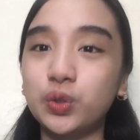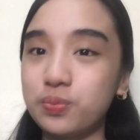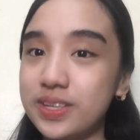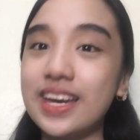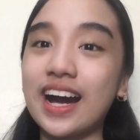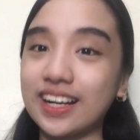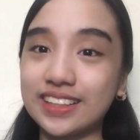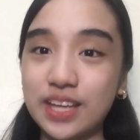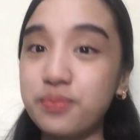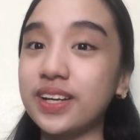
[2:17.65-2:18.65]
to be
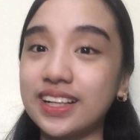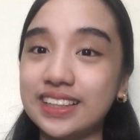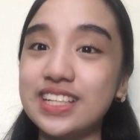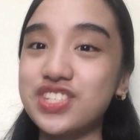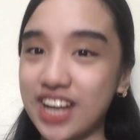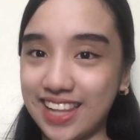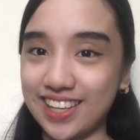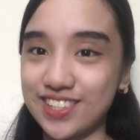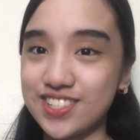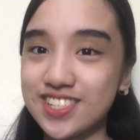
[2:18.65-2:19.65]
academically
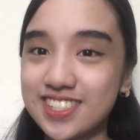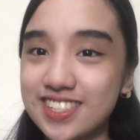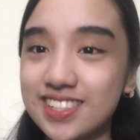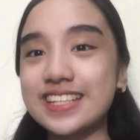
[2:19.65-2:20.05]
challenged.